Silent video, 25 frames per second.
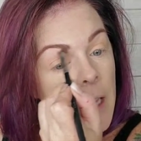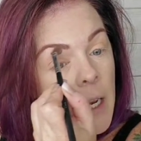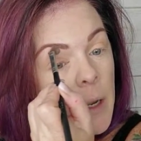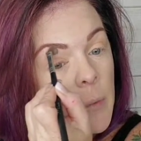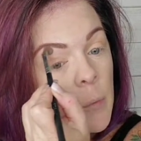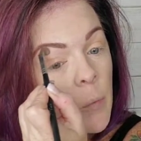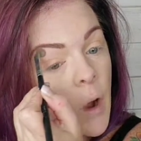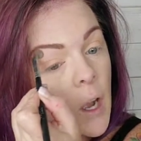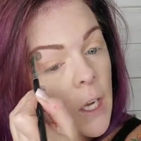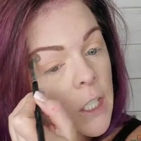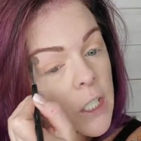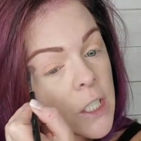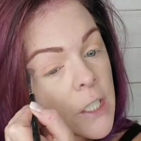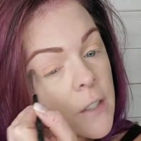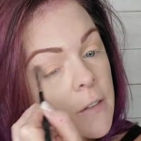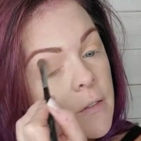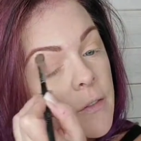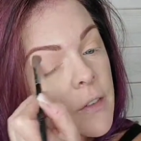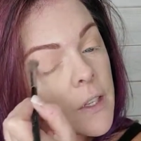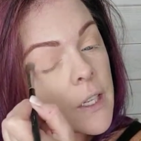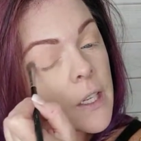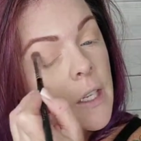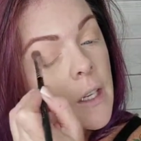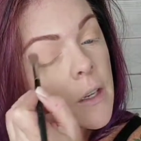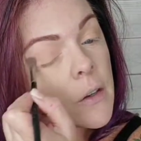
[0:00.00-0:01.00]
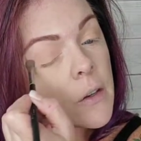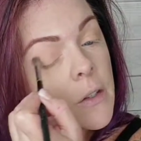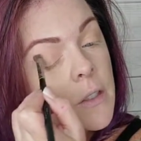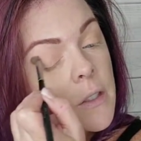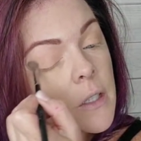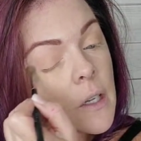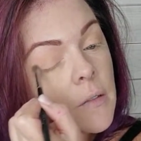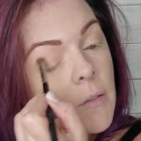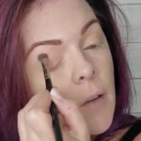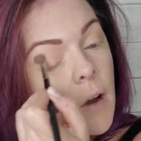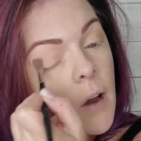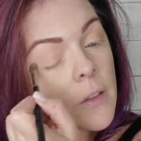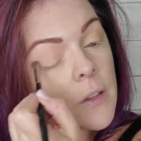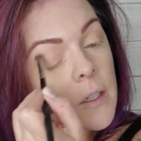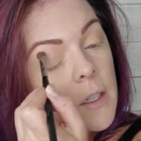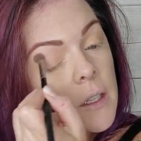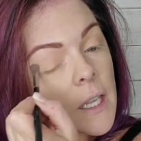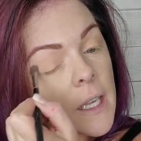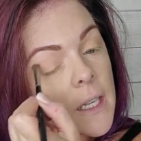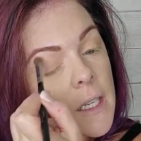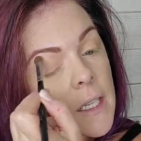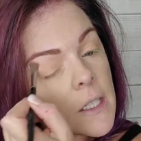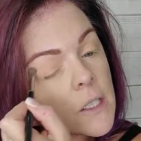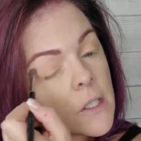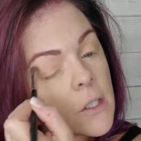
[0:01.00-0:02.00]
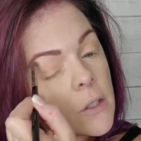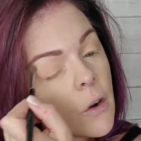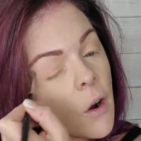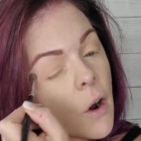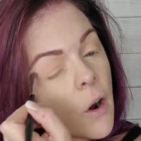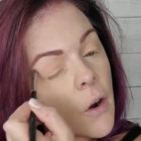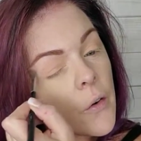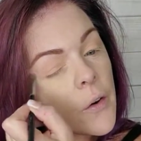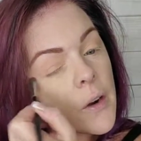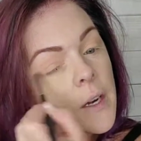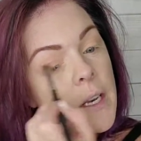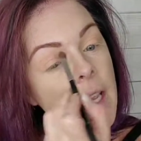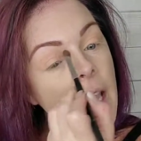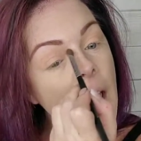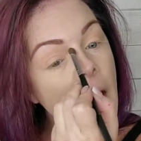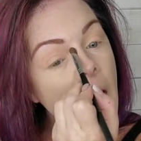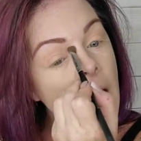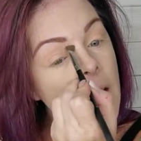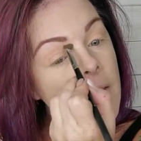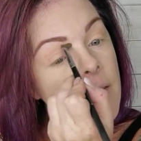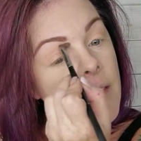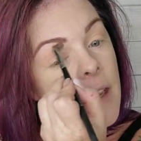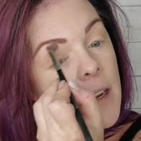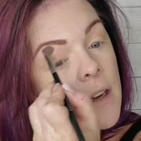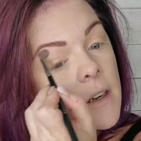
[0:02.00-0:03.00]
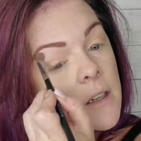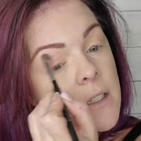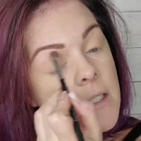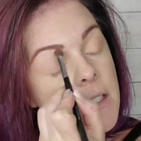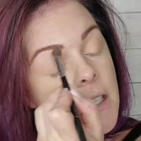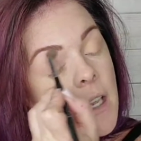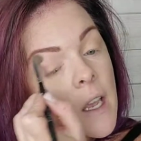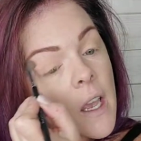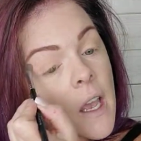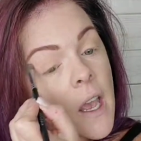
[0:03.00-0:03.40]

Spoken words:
I'm watching videos of all the ladies who already have theirs.